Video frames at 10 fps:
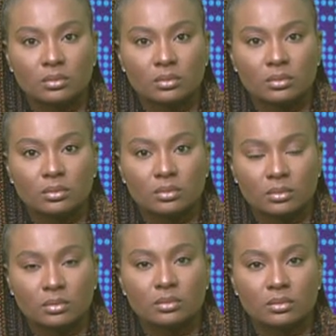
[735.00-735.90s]

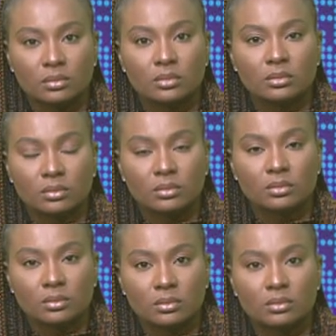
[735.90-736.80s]

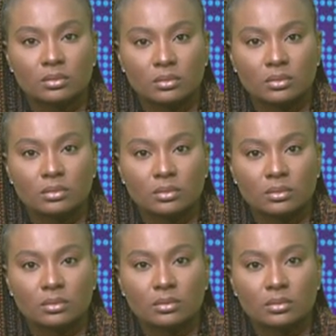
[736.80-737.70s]

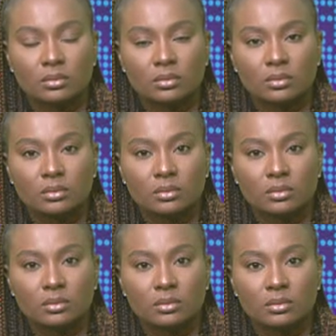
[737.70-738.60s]

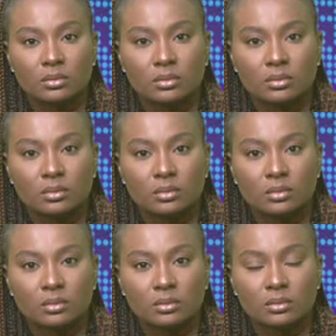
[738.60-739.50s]

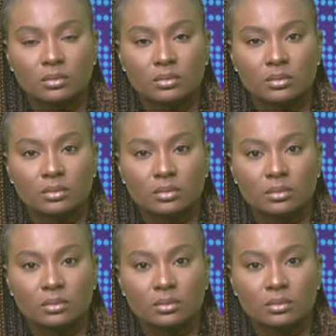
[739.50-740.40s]

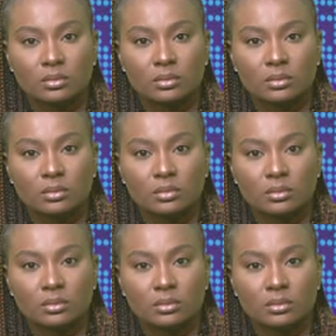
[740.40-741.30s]

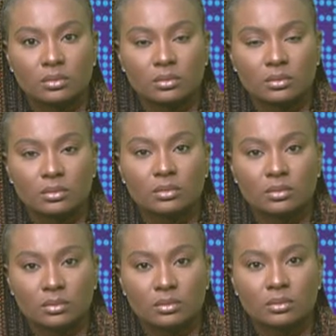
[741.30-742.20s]

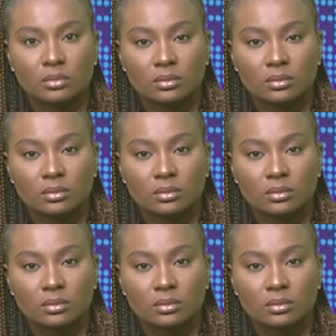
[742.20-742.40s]
(not speaking)